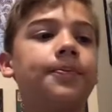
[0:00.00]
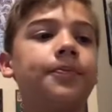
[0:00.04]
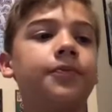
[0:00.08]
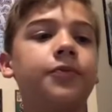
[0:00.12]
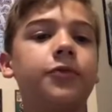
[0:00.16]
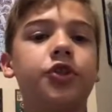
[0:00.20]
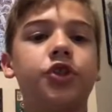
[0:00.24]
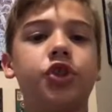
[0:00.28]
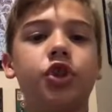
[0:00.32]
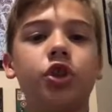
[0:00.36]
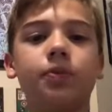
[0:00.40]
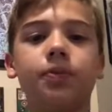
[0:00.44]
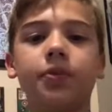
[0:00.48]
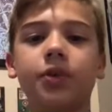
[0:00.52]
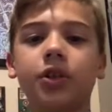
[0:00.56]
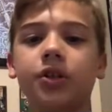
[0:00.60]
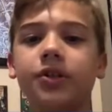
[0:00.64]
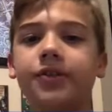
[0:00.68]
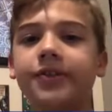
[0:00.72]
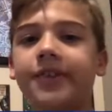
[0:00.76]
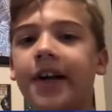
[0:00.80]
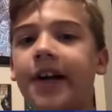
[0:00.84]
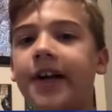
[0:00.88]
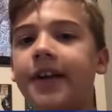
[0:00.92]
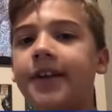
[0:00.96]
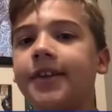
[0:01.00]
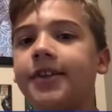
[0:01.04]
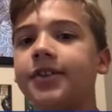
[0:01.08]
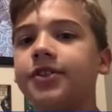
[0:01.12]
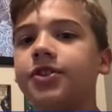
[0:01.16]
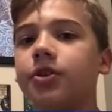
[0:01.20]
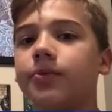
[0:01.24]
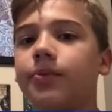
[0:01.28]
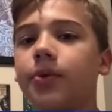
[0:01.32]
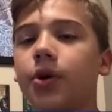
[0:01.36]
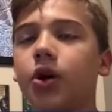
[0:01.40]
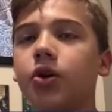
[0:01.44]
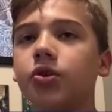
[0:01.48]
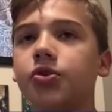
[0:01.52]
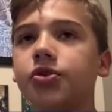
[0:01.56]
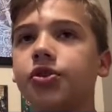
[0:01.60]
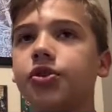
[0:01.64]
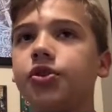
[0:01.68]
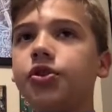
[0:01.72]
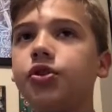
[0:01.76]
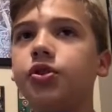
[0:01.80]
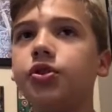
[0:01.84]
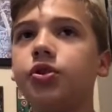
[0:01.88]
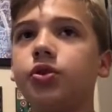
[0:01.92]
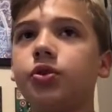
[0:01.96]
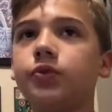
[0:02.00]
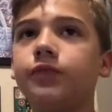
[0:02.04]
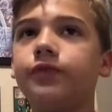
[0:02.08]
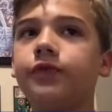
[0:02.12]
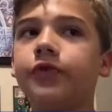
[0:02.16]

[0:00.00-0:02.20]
super excited to post YouTube